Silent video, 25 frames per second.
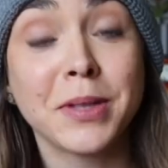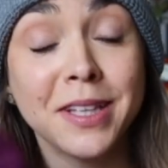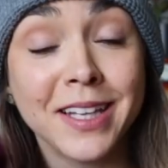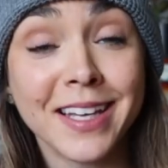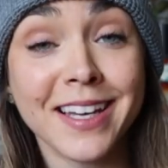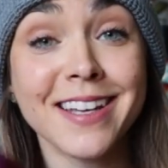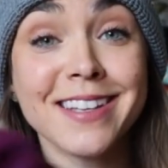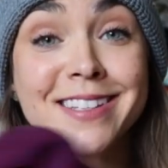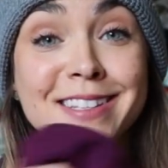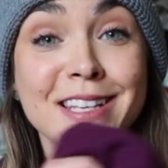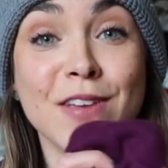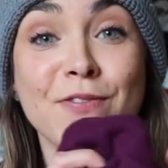
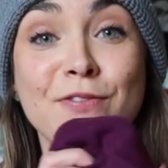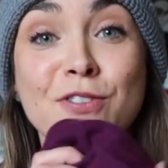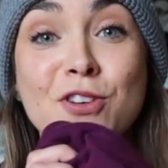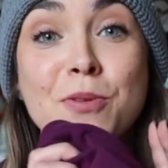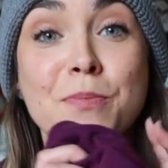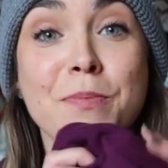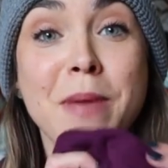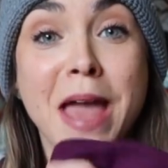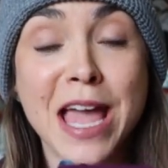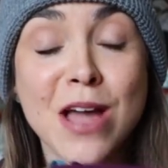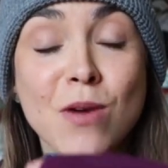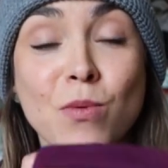Please, if
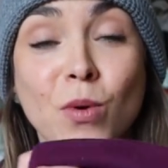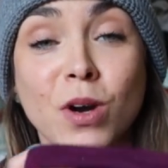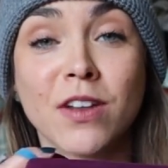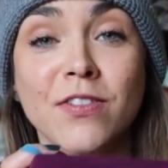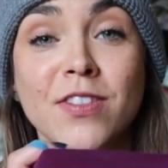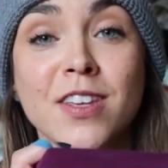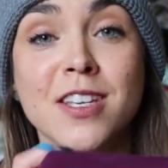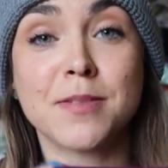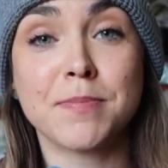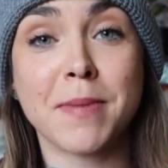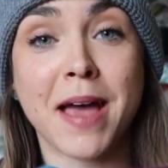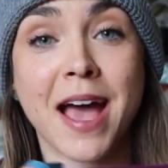you make one
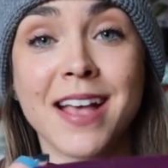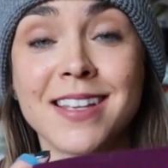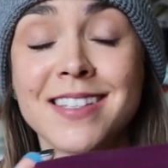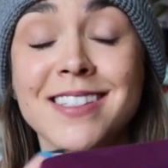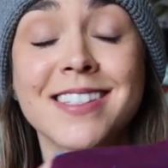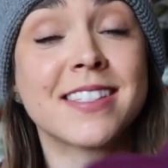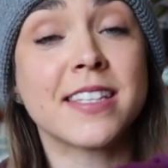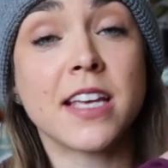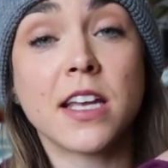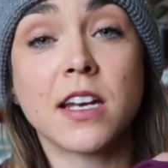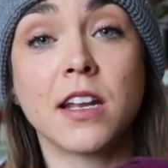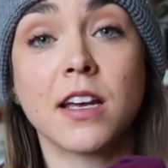of these
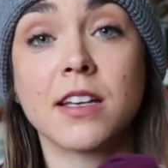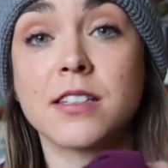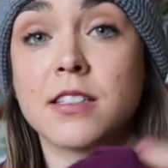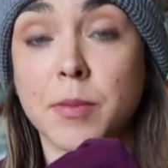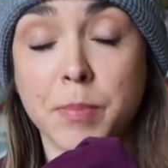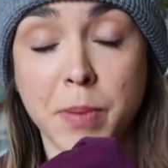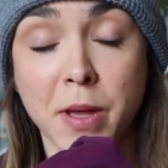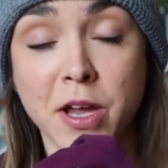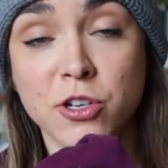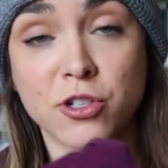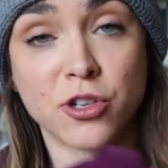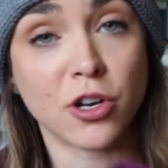masks, send us
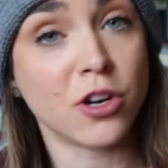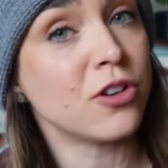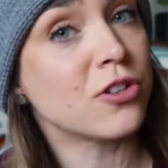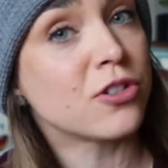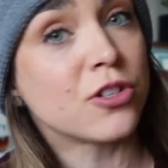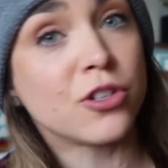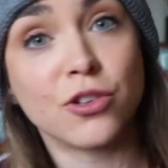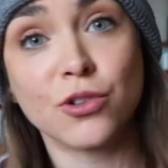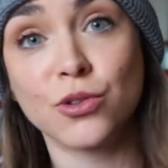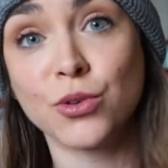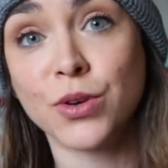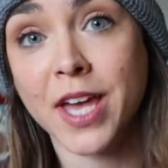a picture
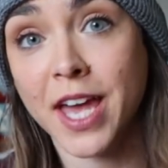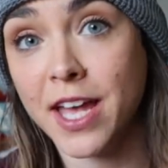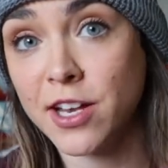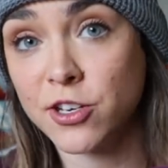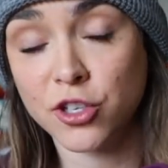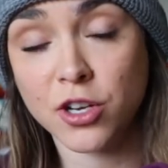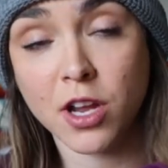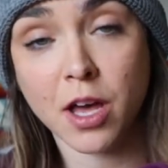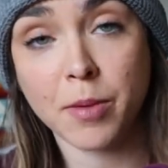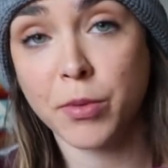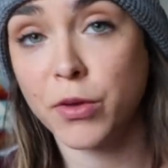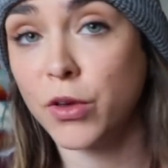to
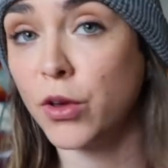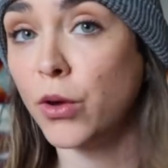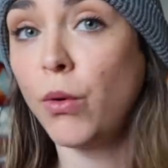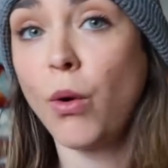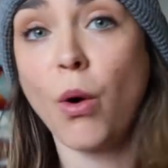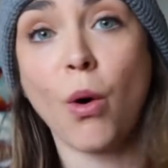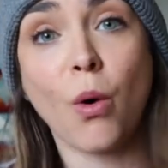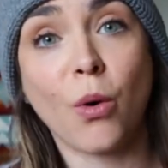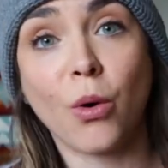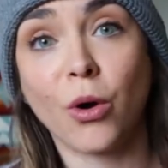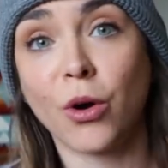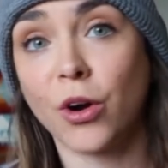
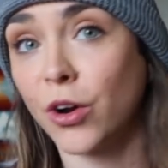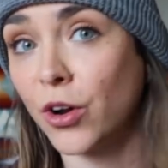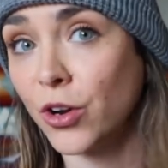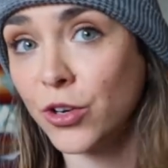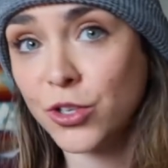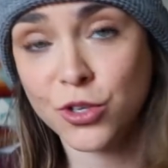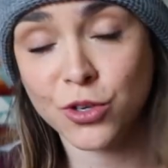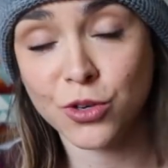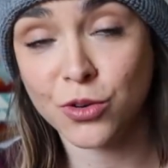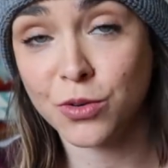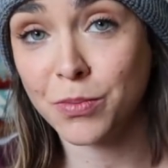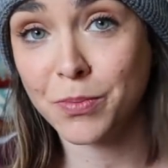KGW or
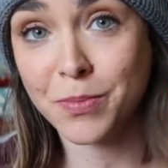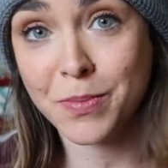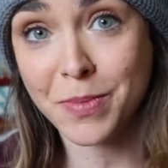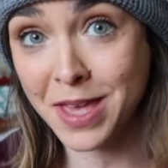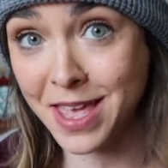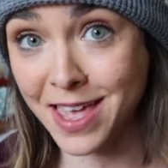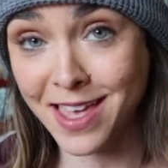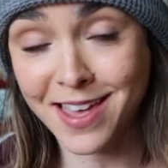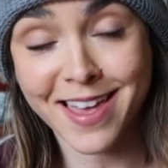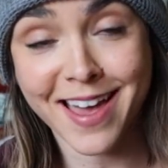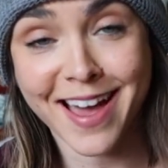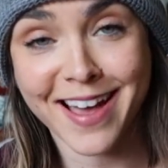to
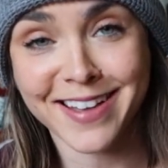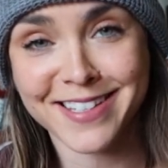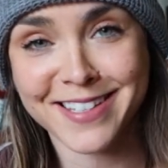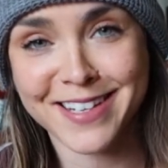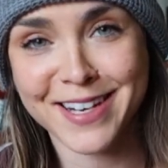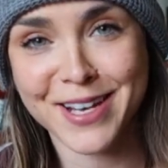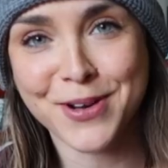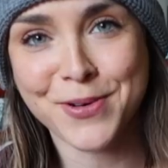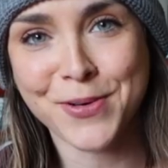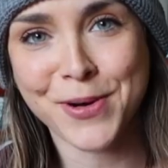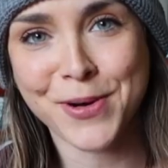me, Cassidy